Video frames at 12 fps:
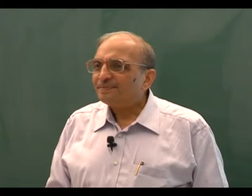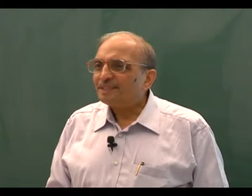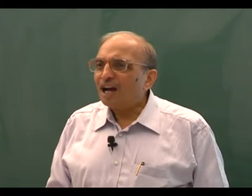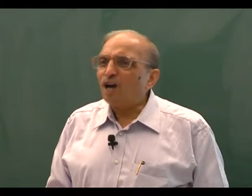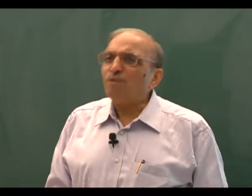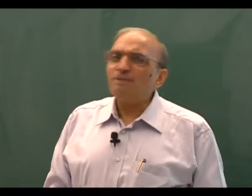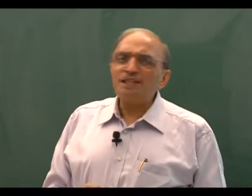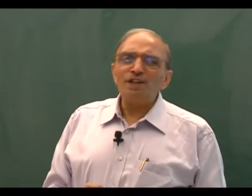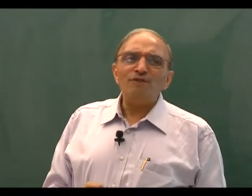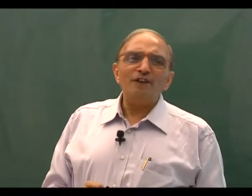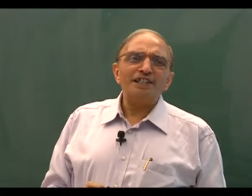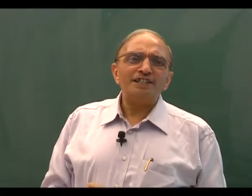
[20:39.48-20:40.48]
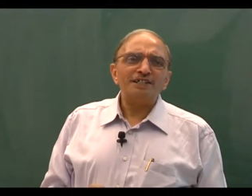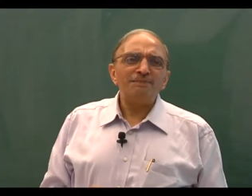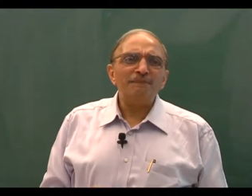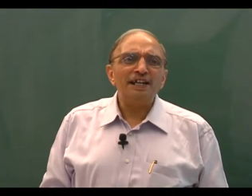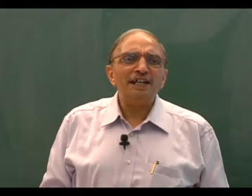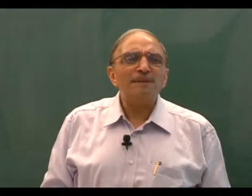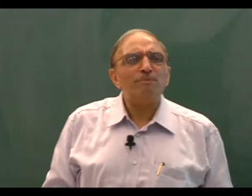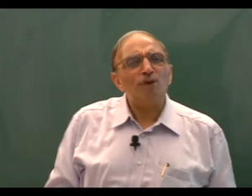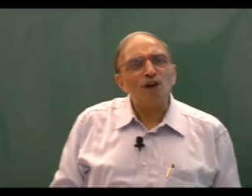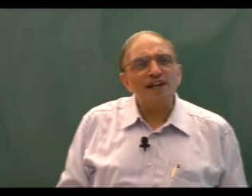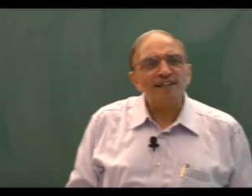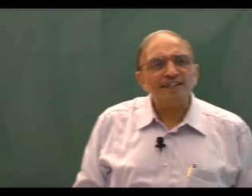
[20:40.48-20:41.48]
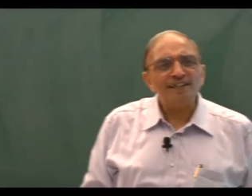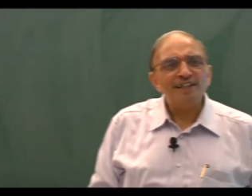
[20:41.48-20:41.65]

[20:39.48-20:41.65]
How many of us make it a point